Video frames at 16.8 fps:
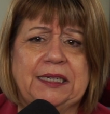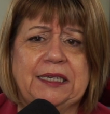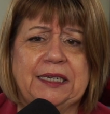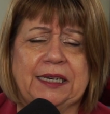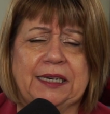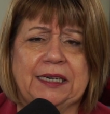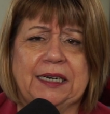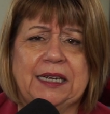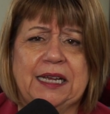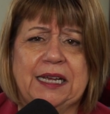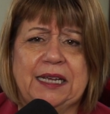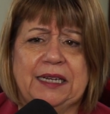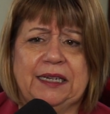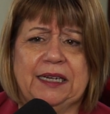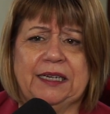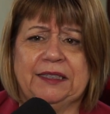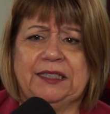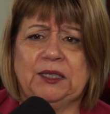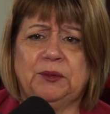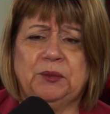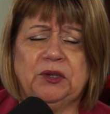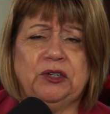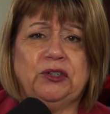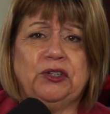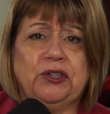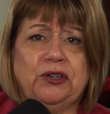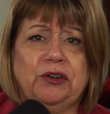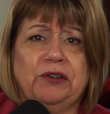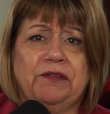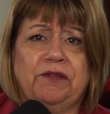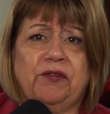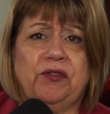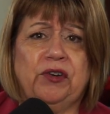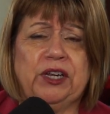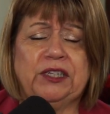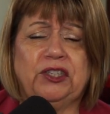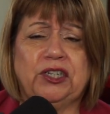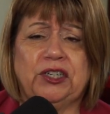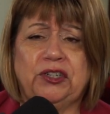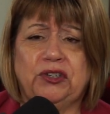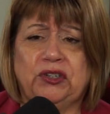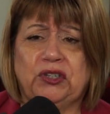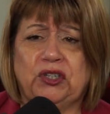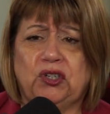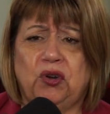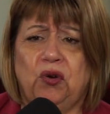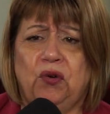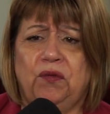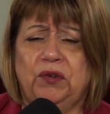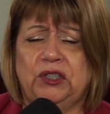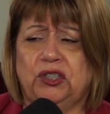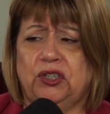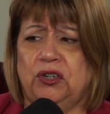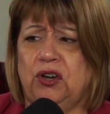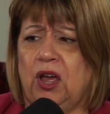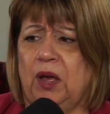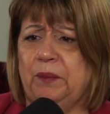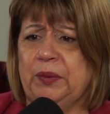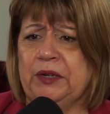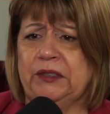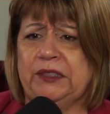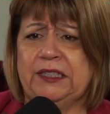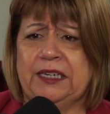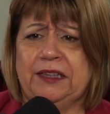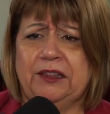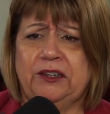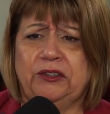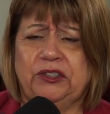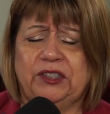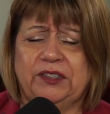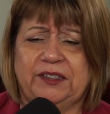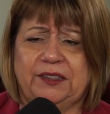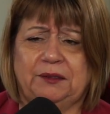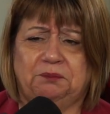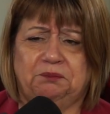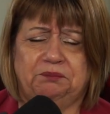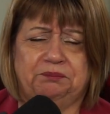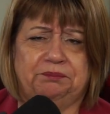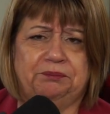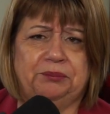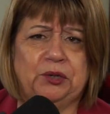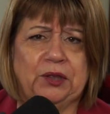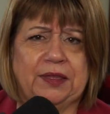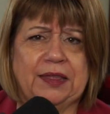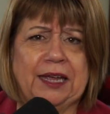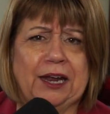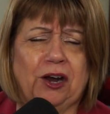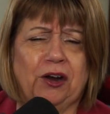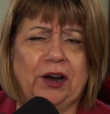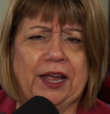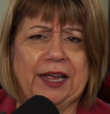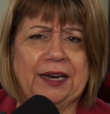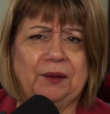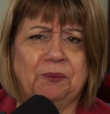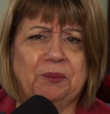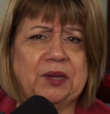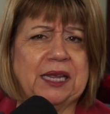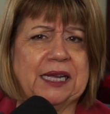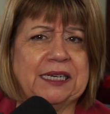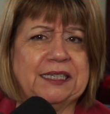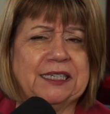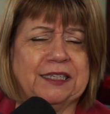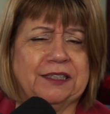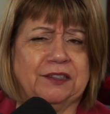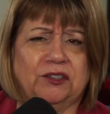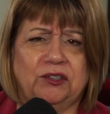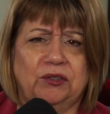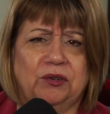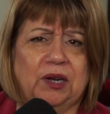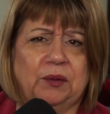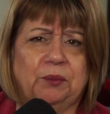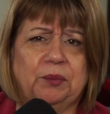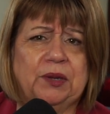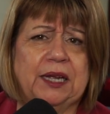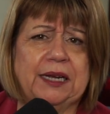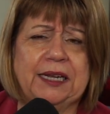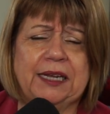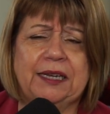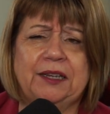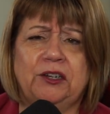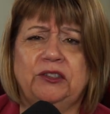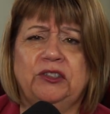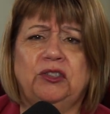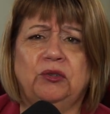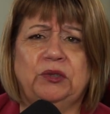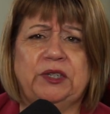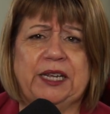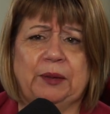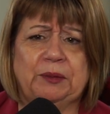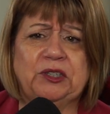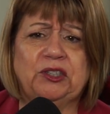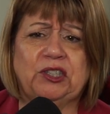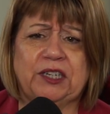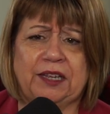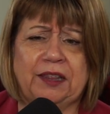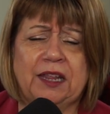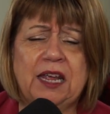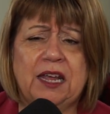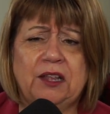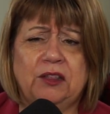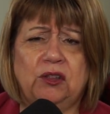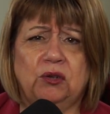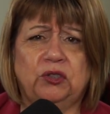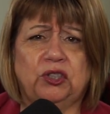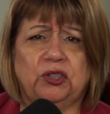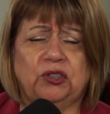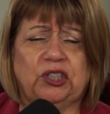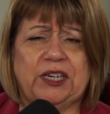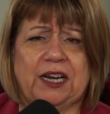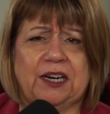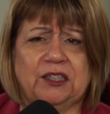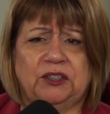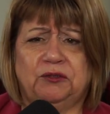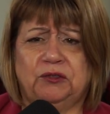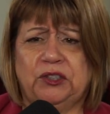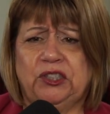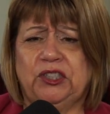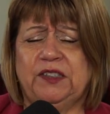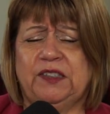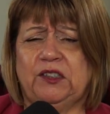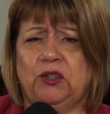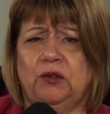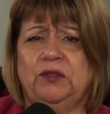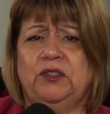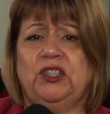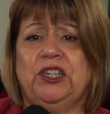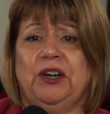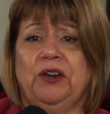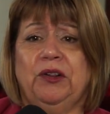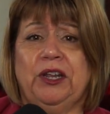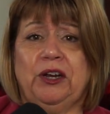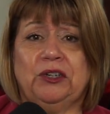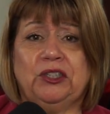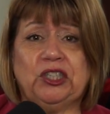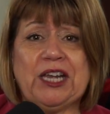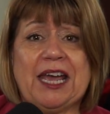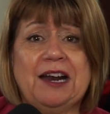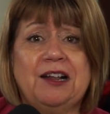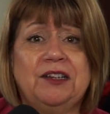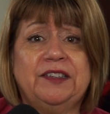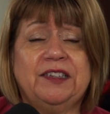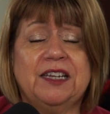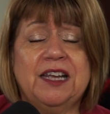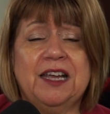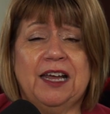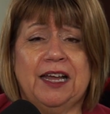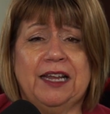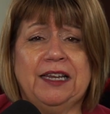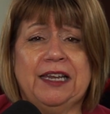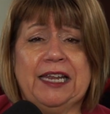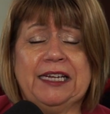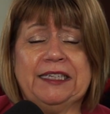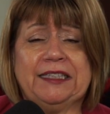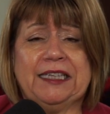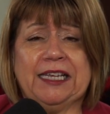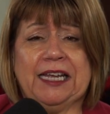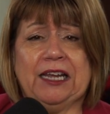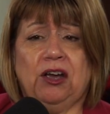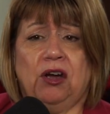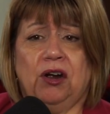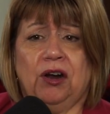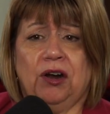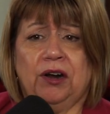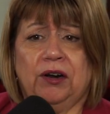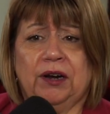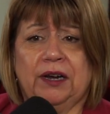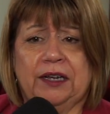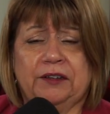in, similar to your fridge and your stove, which are not built in. They're just put there and plugged in. So you unplug it, there's no damage done. Those are chattels. Fridge and stoves generally are chattels unless they are